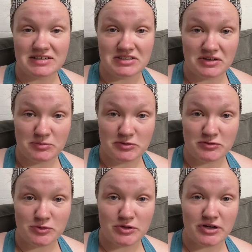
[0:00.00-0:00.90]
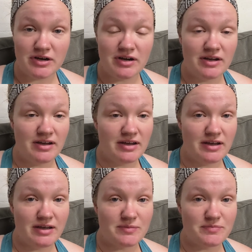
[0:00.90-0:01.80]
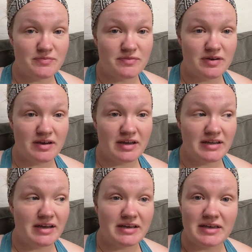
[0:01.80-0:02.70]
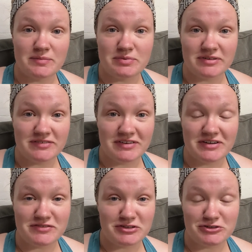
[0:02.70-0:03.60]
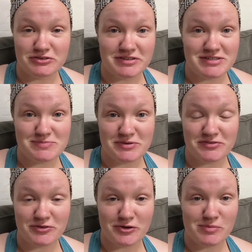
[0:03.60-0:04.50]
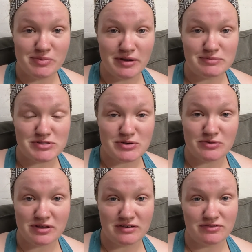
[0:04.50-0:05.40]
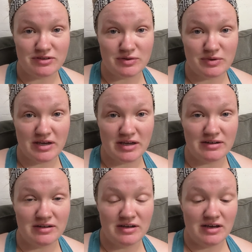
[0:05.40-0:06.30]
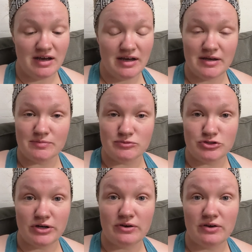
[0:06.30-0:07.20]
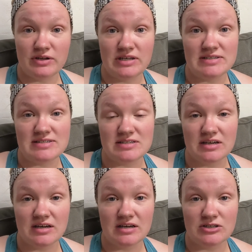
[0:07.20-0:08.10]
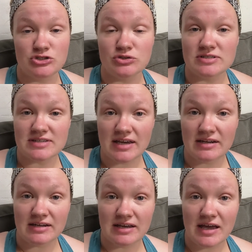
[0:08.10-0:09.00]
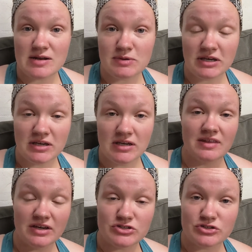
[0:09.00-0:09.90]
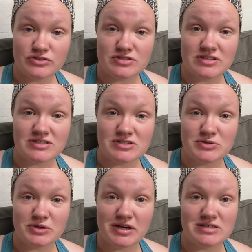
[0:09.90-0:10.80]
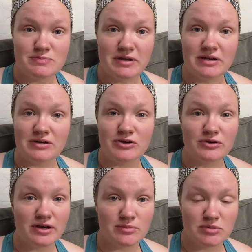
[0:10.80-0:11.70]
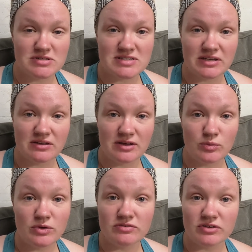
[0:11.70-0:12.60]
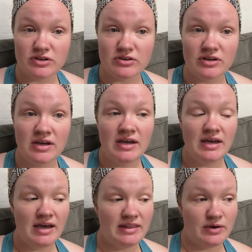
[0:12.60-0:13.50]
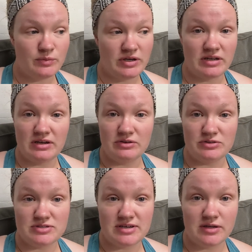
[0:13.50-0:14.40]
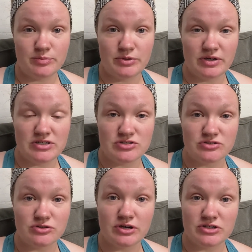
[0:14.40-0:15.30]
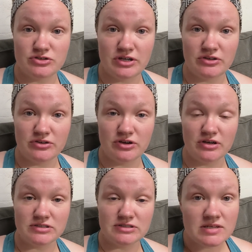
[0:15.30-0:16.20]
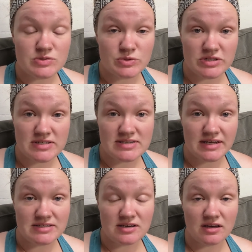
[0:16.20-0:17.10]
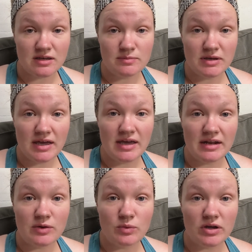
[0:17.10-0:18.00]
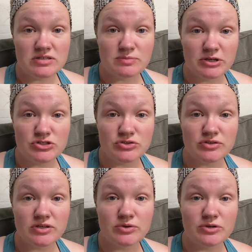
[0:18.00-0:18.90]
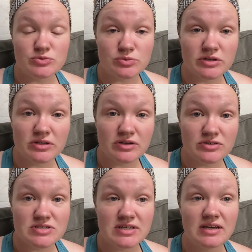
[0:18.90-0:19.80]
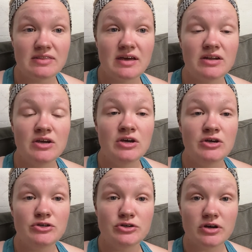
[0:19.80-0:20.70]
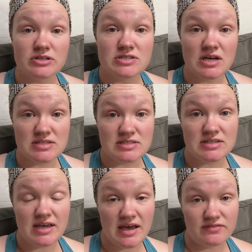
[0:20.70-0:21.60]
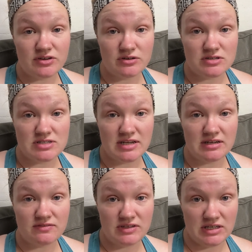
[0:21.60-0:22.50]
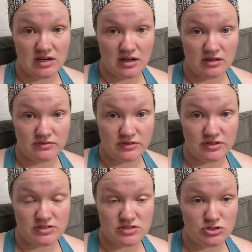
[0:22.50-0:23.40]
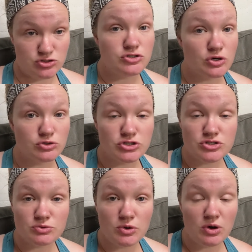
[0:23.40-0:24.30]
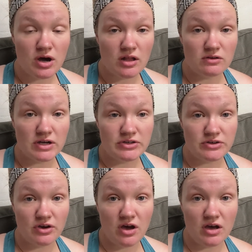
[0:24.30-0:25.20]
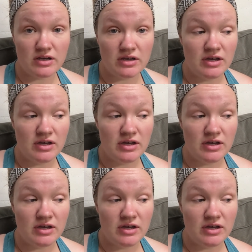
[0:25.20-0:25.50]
it done before. I can't believe I never learned this before, but I'm so thankful that we had trainer out east, Julie's Canine Academy. They introduced us to it. It's been an incredible skill that we've learned and that we can now use to help you guys crate train your dogs. This one does take time, and I want to make sure that you guys really understand that your dog does need to have an understanding of e-collar first. Don't just throw a collar on your dog,